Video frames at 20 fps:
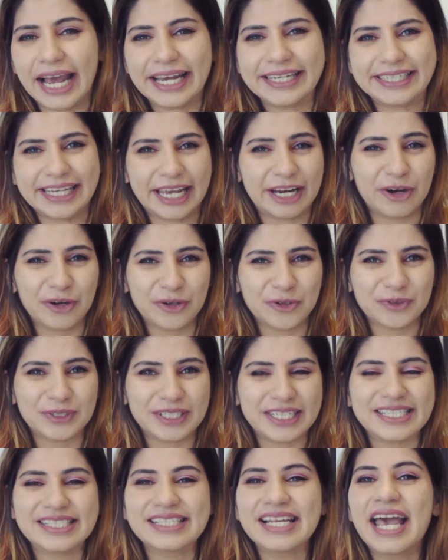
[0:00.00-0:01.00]
I cannot do
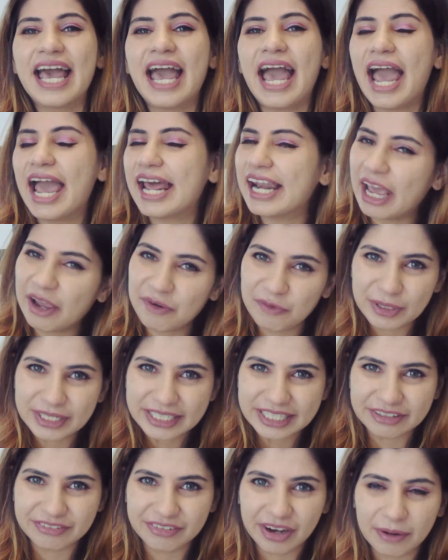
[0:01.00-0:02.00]
this, and I will
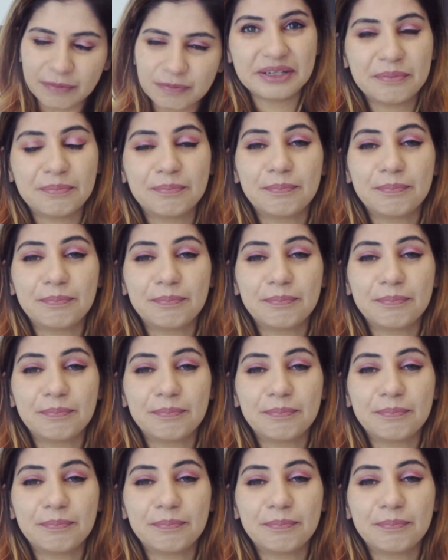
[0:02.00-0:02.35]
give up.